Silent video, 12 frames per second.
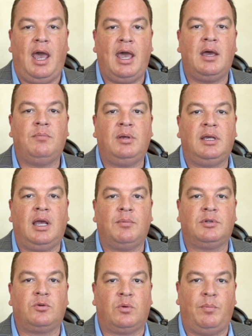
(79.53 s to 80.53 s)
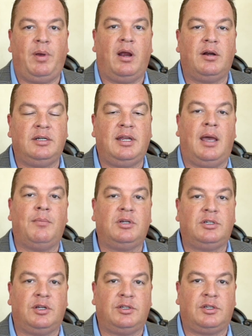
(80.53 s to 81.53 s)
and being able to repair
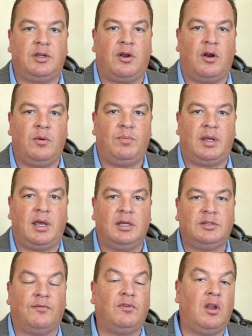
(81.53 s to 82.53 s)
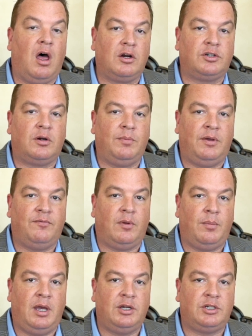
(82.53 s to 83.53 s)
damage that is incurred because of long-term
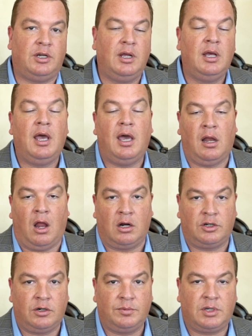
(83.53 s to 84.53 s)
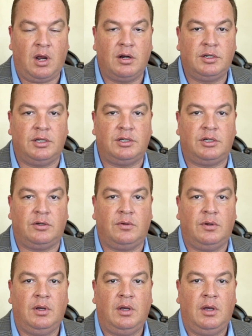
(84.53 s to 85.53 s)
inflammation and long-term scar tissue.
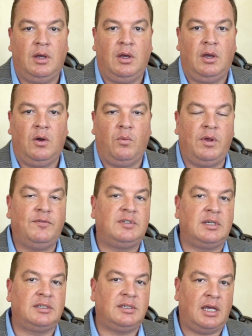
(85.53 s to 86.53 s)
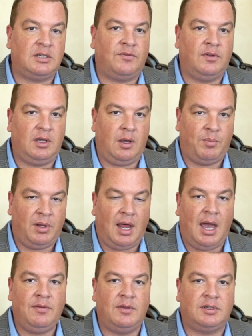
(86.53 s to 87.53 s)
We've successfully
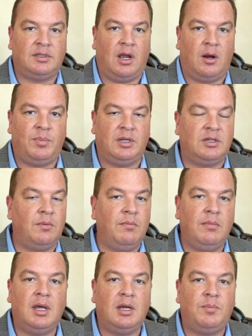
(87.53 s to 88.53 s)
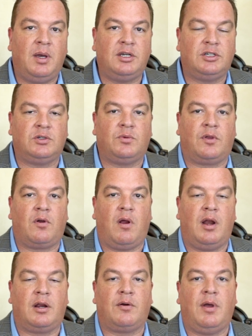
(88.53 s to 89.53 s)
applied this therapy to many patients with
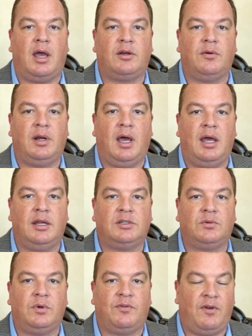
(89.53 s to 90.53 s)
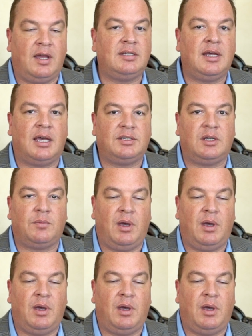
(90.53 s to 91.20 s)
chronic arachnoiditis with fantastic